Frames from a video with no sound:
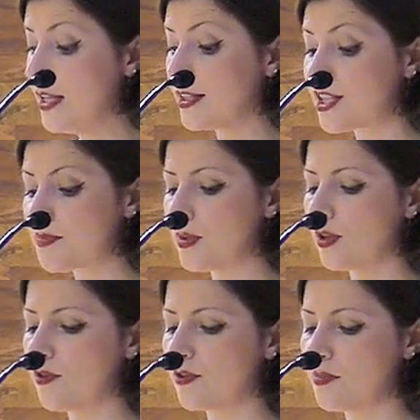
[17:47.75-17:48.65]
this
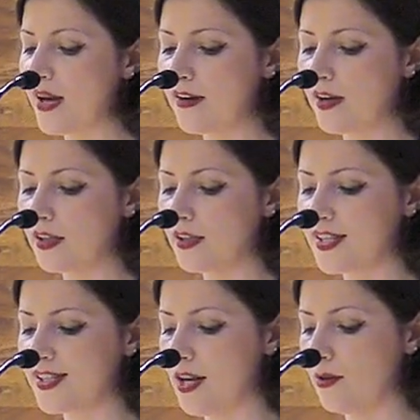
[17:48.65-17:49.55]
spillover burial
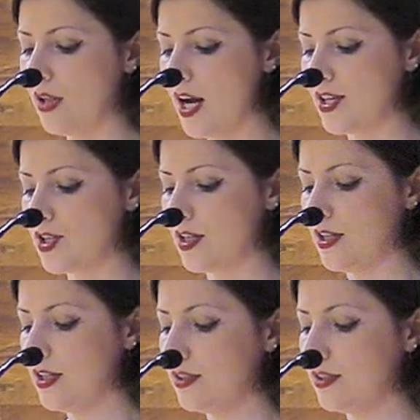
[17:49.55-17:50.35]
is now larger